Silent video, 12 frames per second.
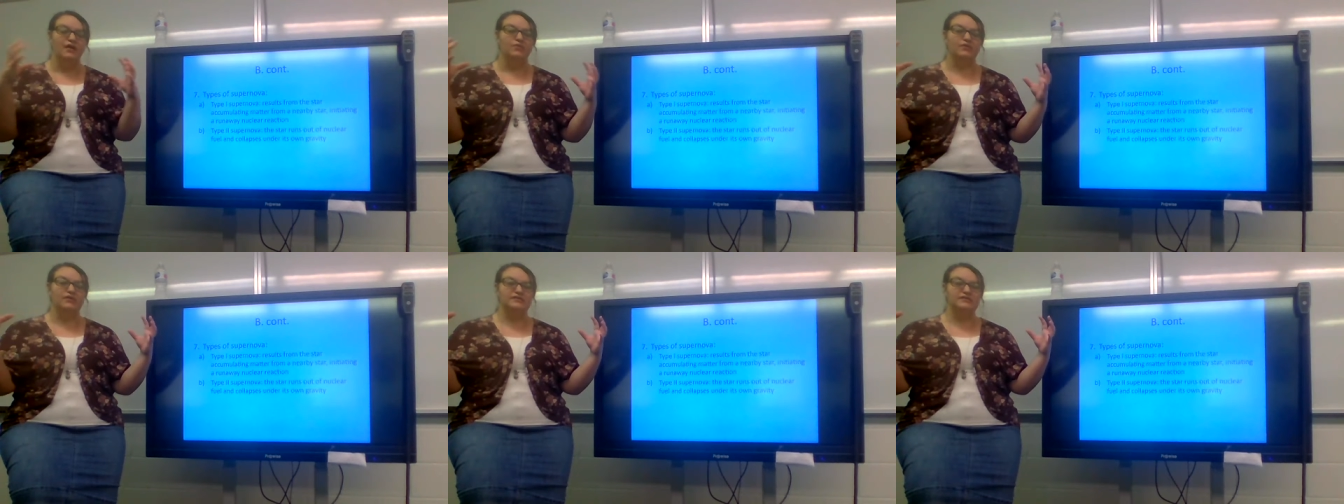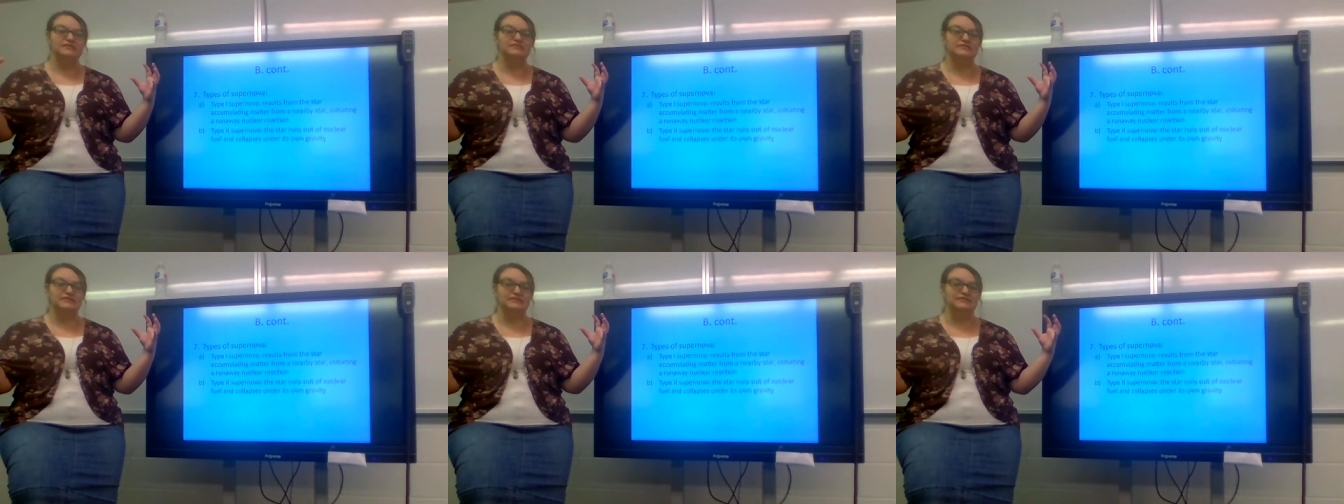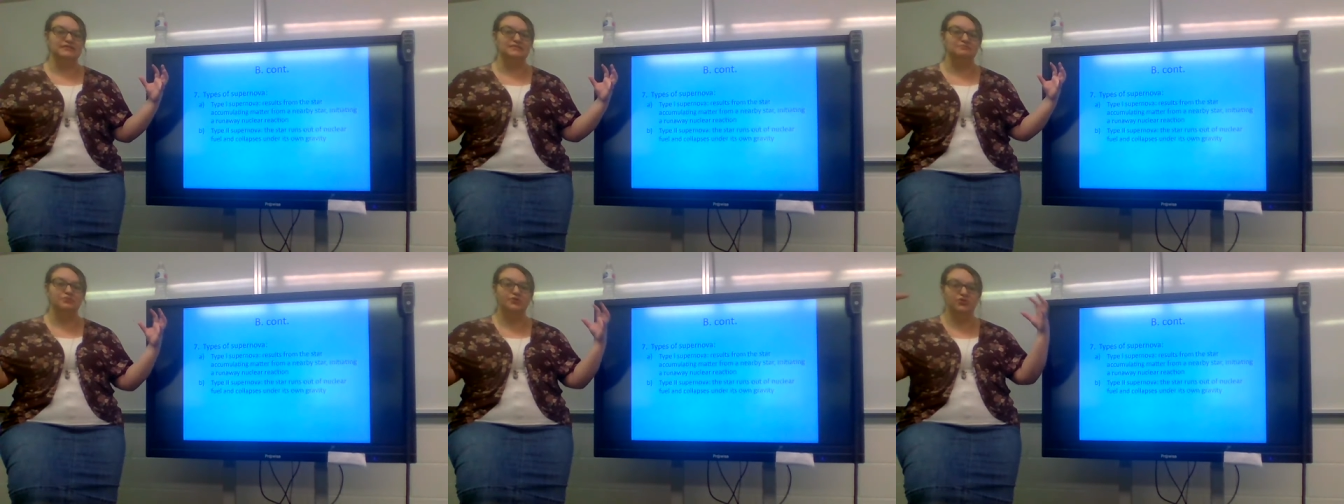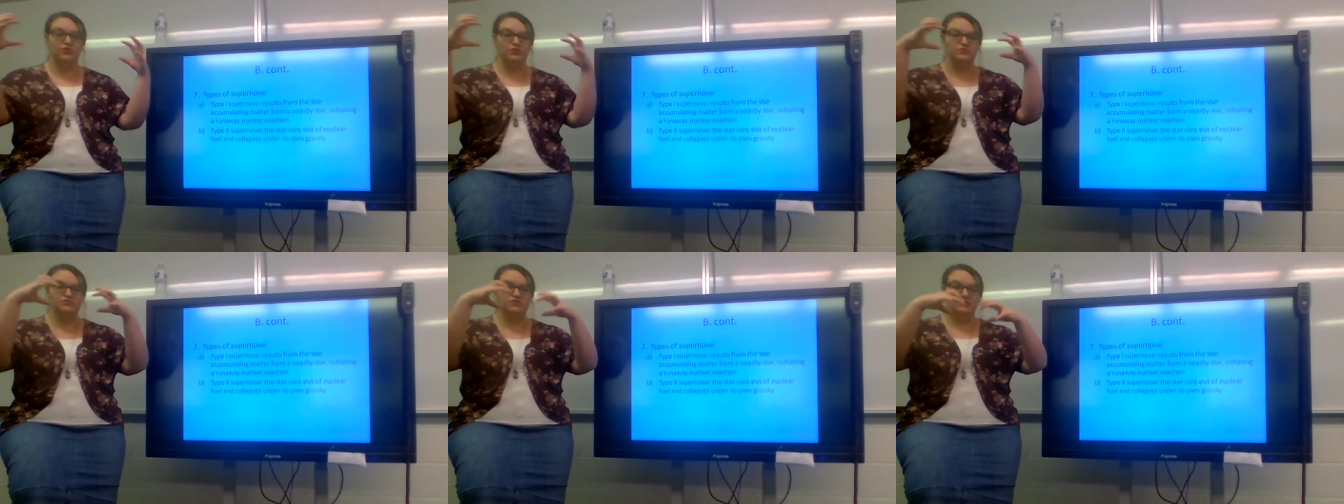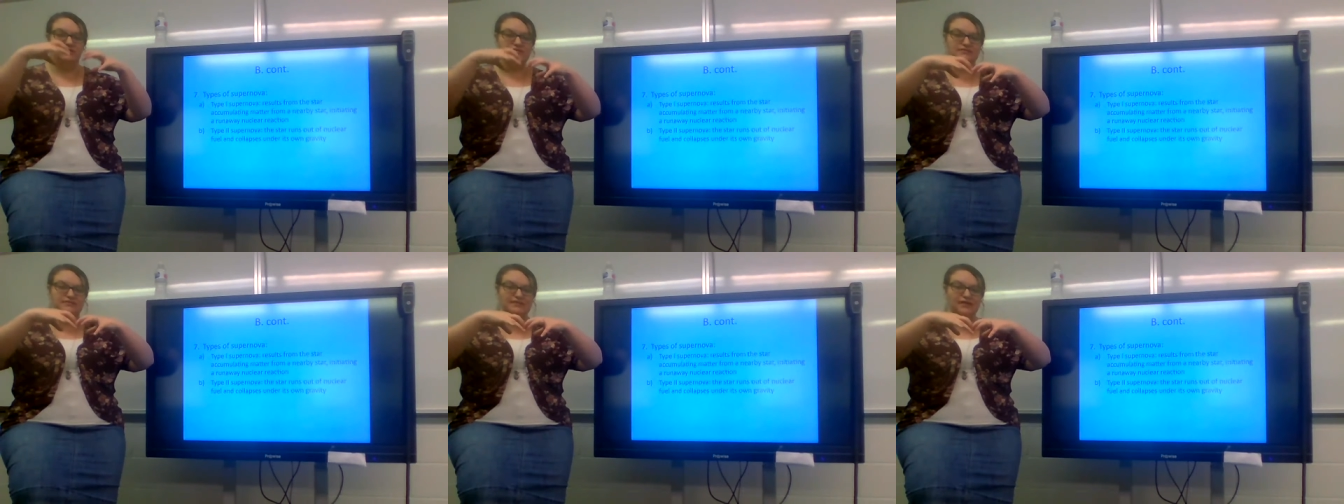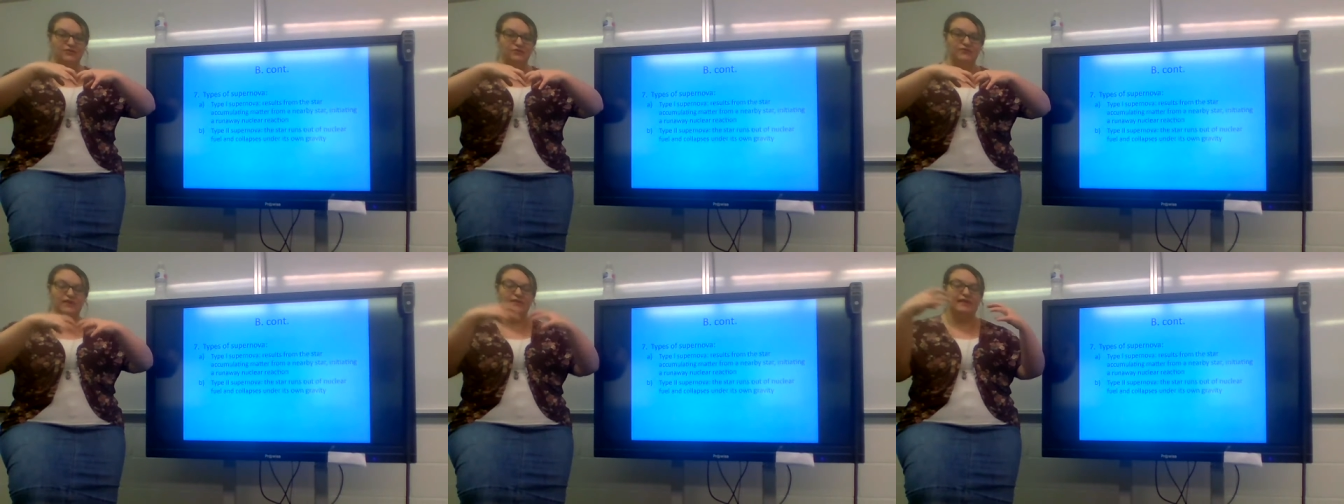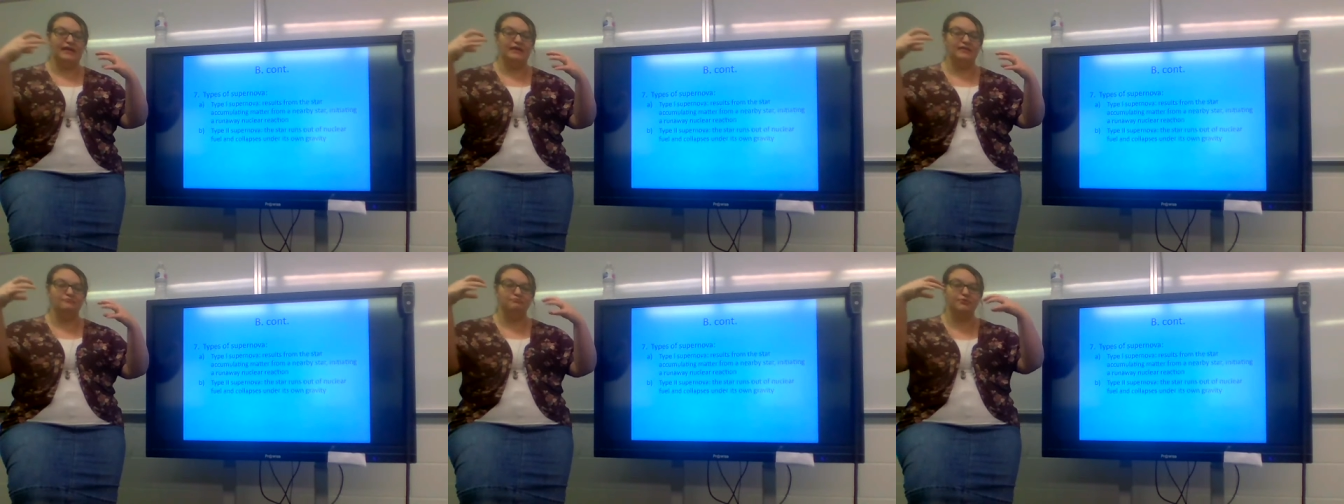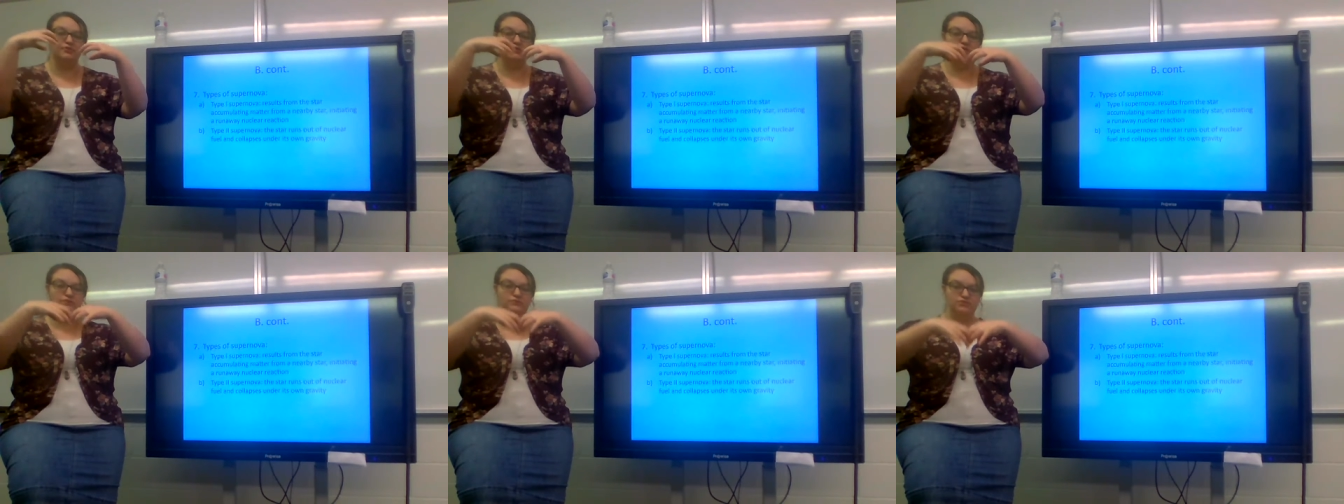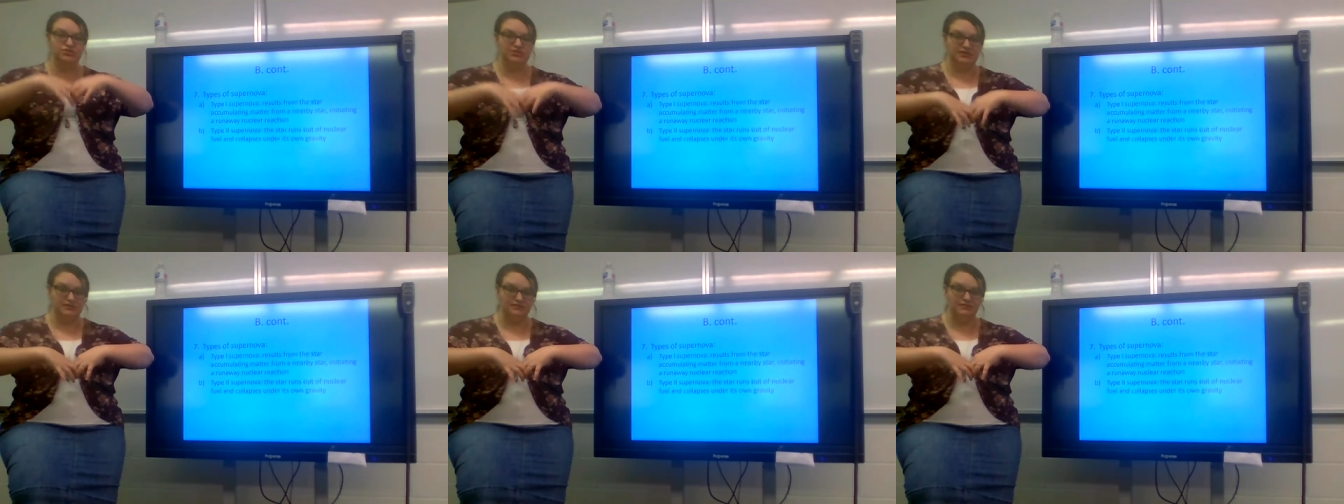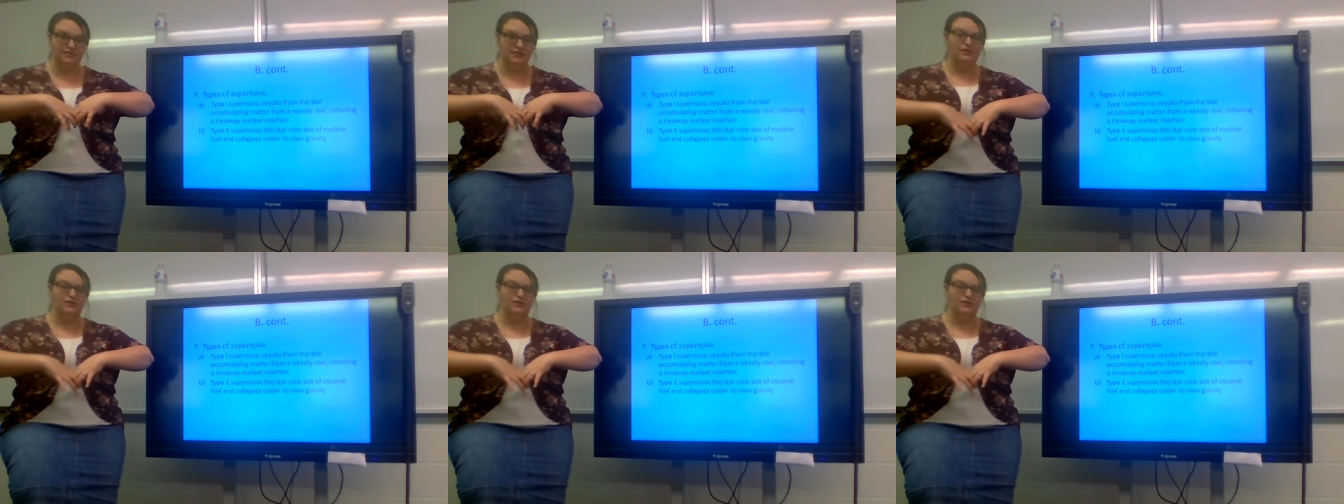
what it does is it implodes on itself, and that implosion